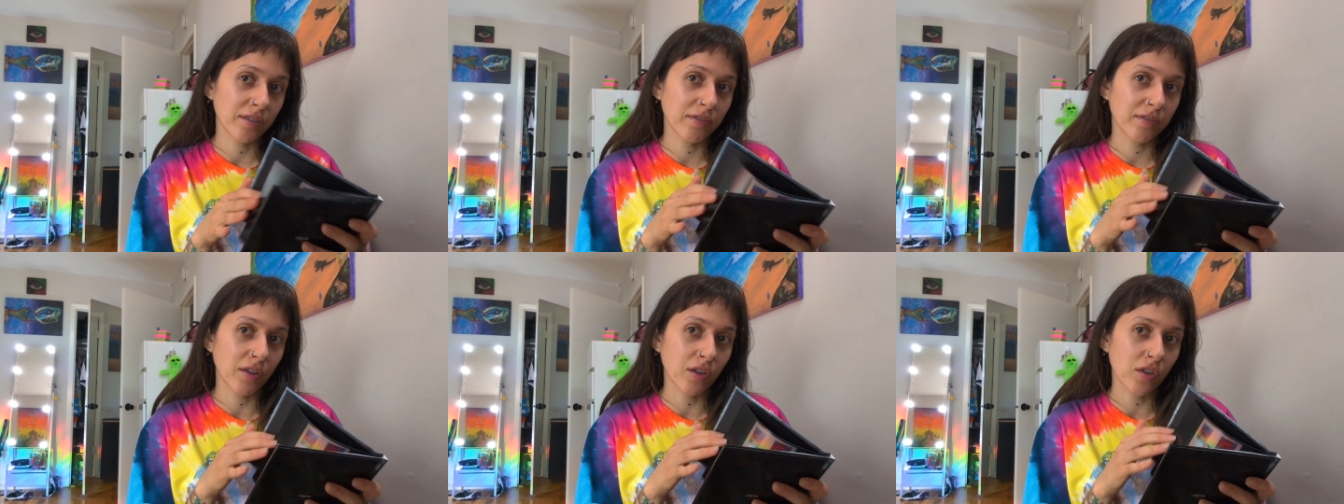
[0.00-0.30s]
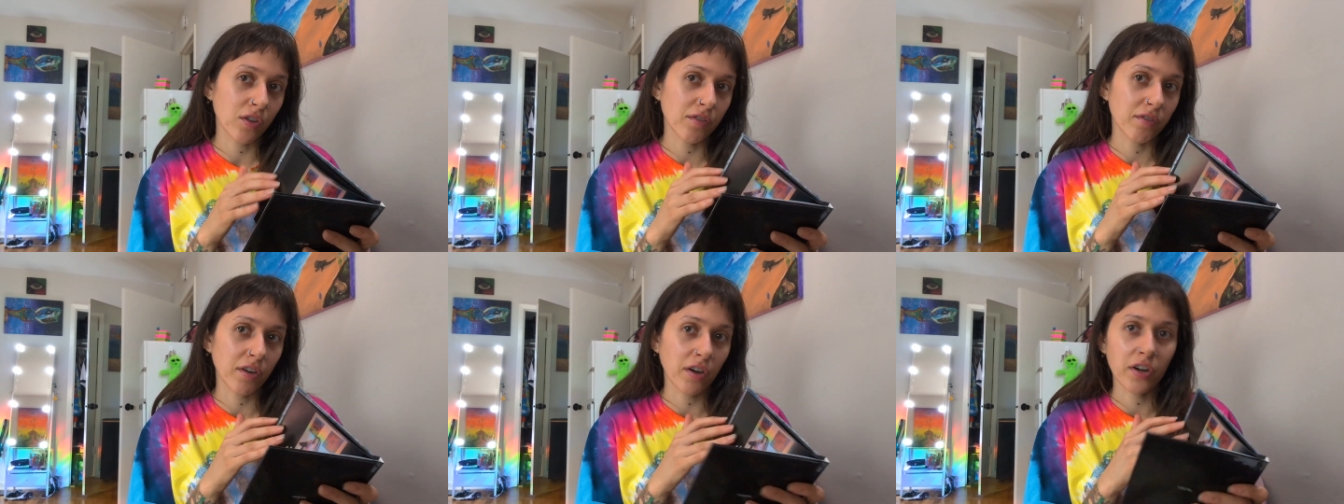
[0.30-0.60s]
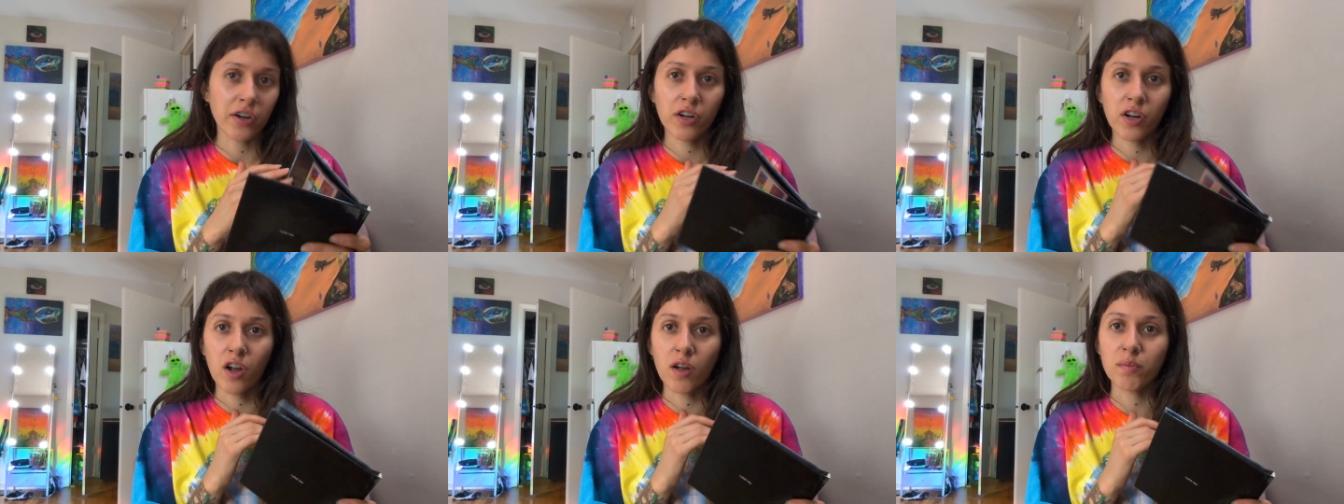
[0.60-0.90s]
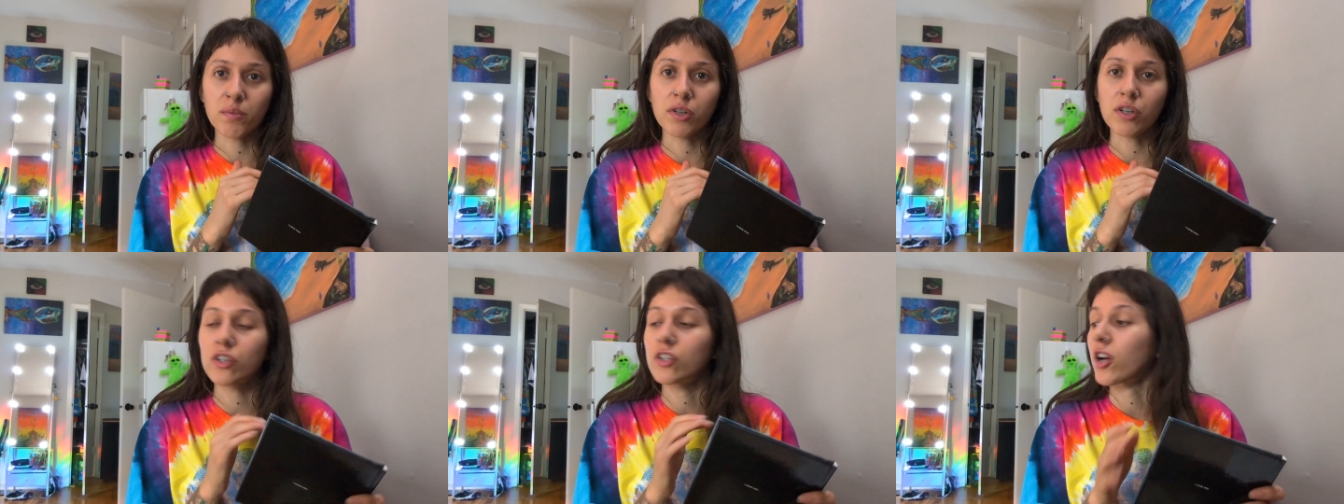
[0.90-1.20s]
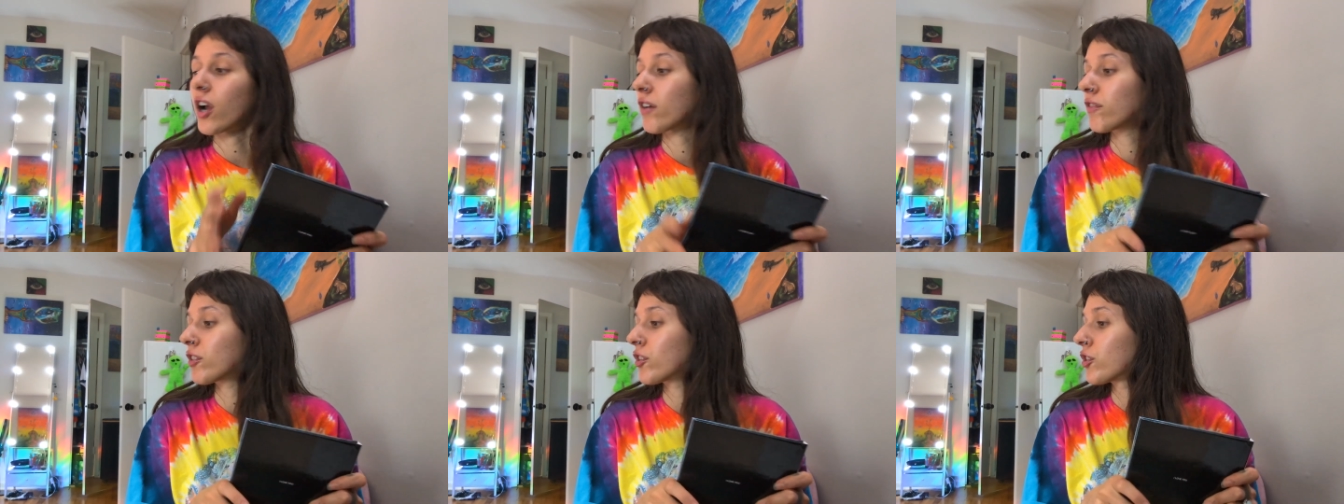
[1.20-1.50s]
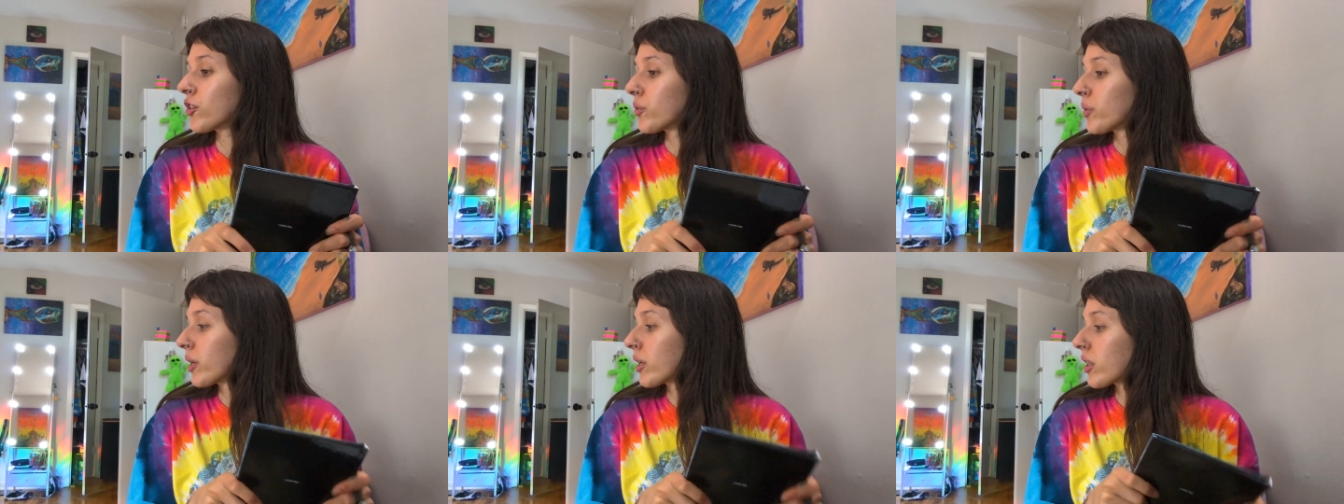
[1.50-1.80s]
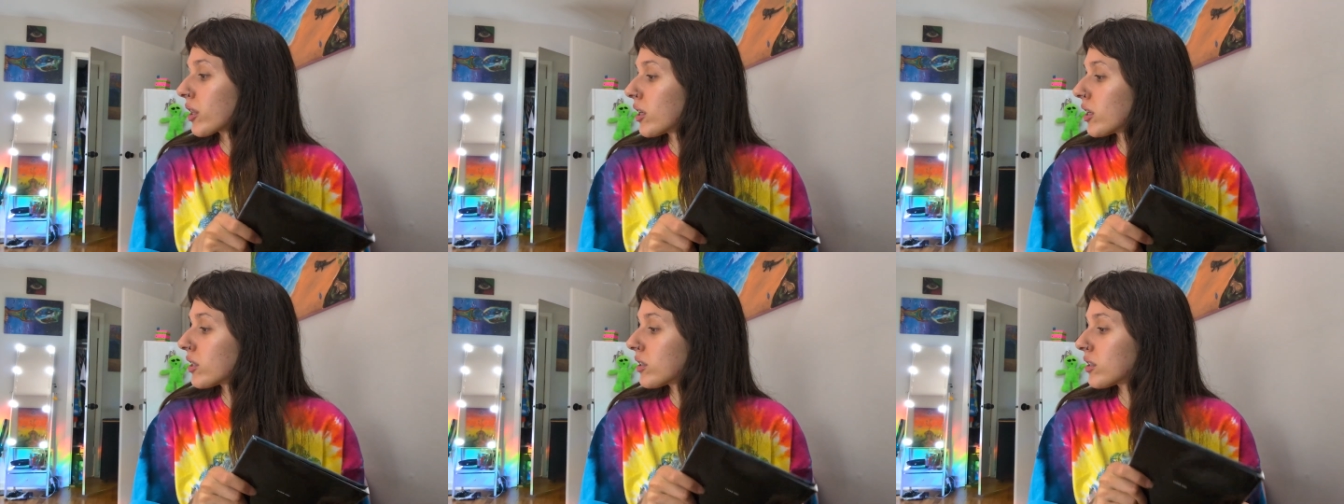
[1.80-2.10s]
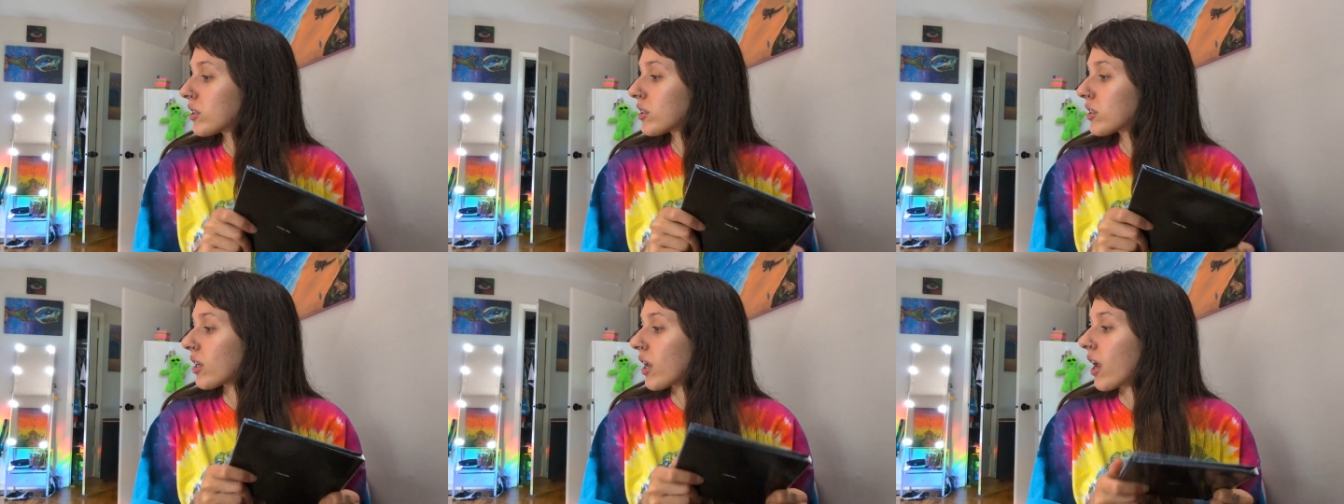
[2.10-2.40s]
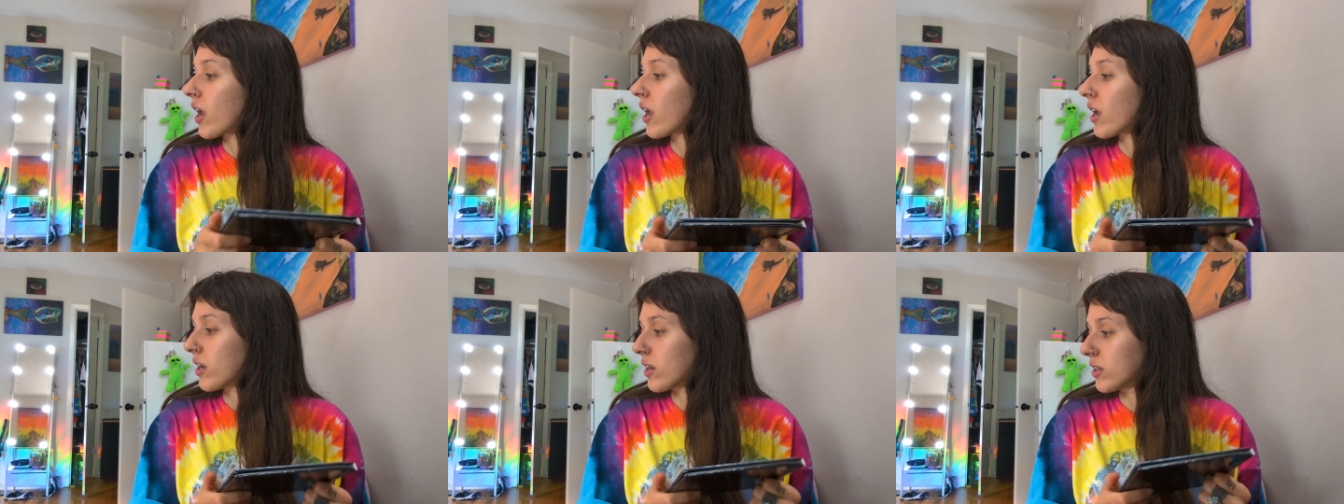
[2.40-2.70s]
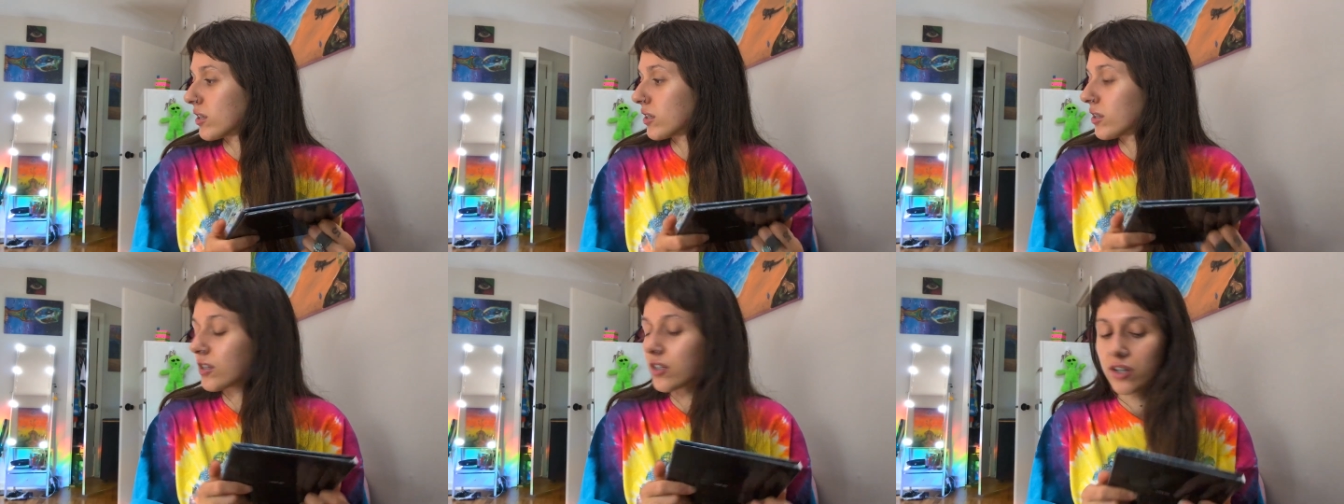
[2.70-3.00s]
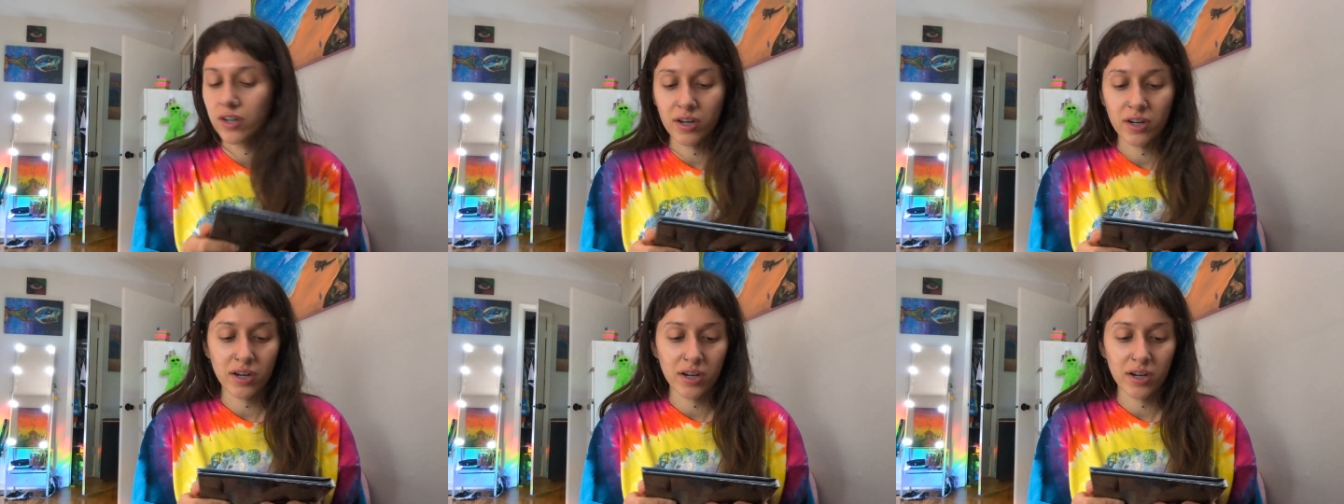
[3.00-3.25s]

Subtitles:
felt very accomplished after doing this, and